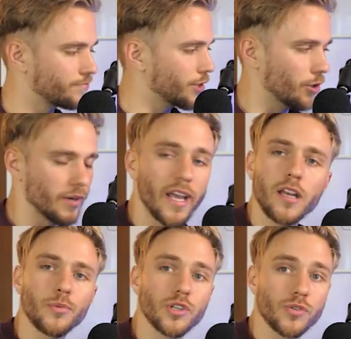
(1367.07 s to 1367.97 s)

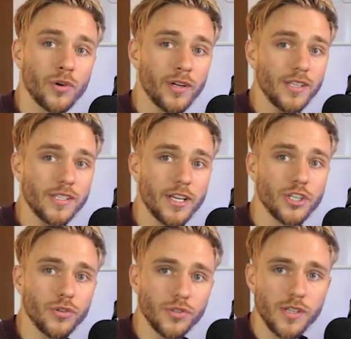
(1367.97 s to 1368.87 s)
AWS
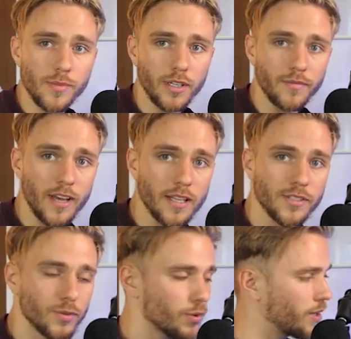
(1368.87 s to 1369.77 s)
organization or something of that
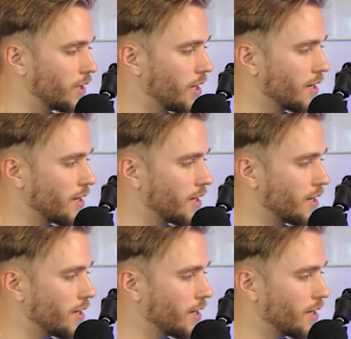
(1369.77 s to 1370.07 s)
sort.